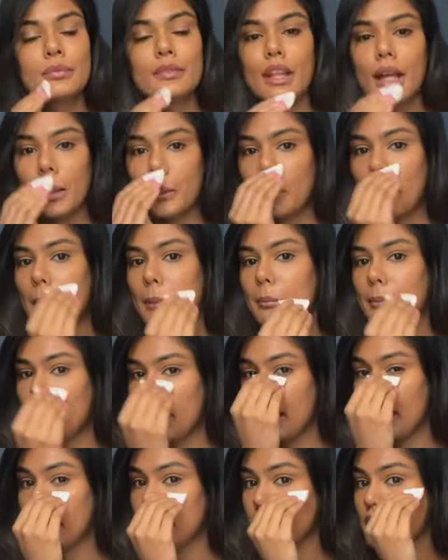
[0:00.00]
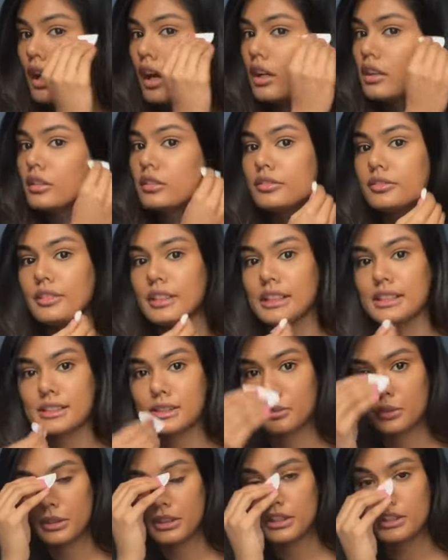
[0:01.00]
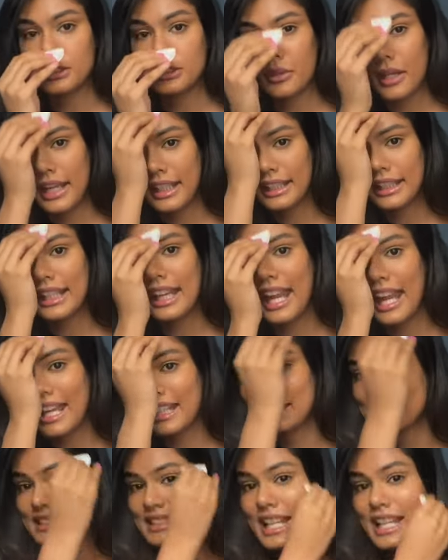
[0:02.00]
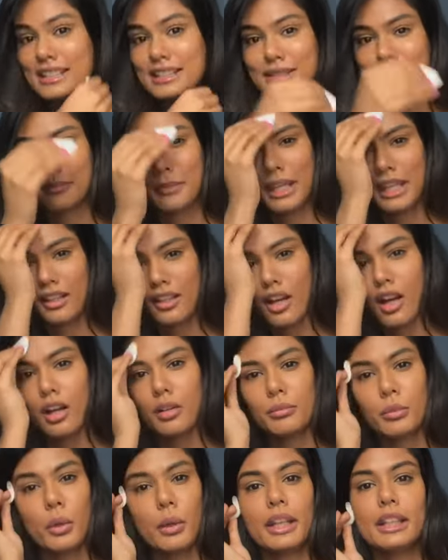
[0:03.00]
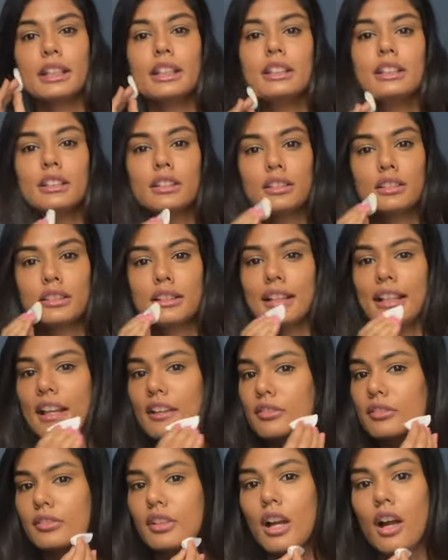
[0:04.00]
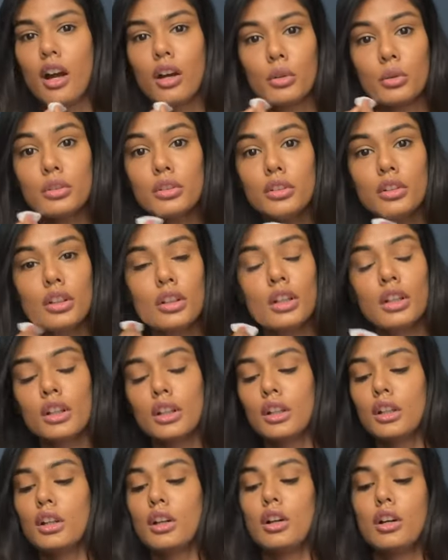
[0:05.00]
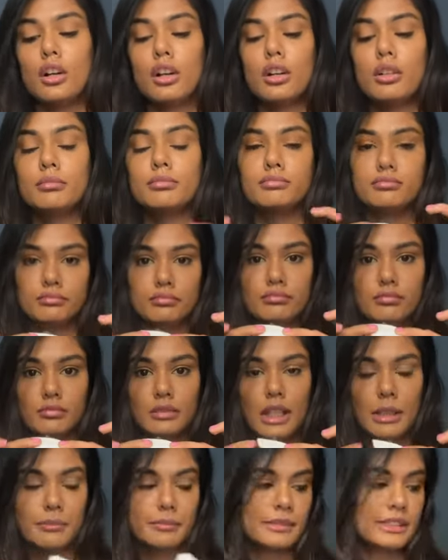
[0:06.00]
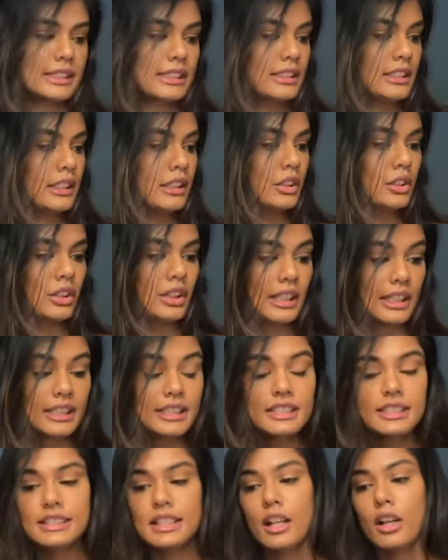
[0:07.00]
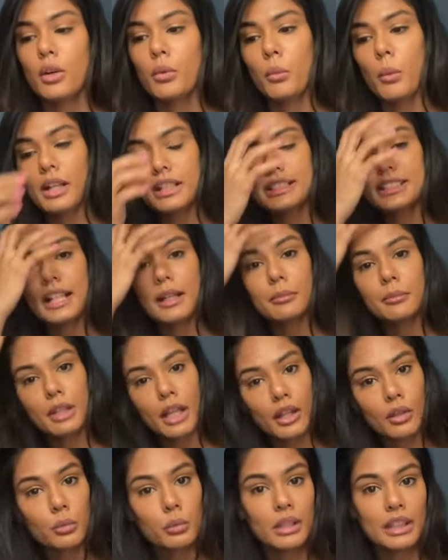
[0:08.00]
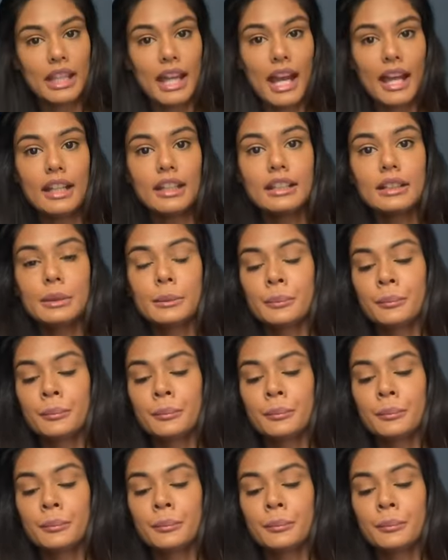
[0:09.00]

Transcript: I wipe my entire face with it, so any excess makeup or any dirt left out comes into this. Once I'm done with that,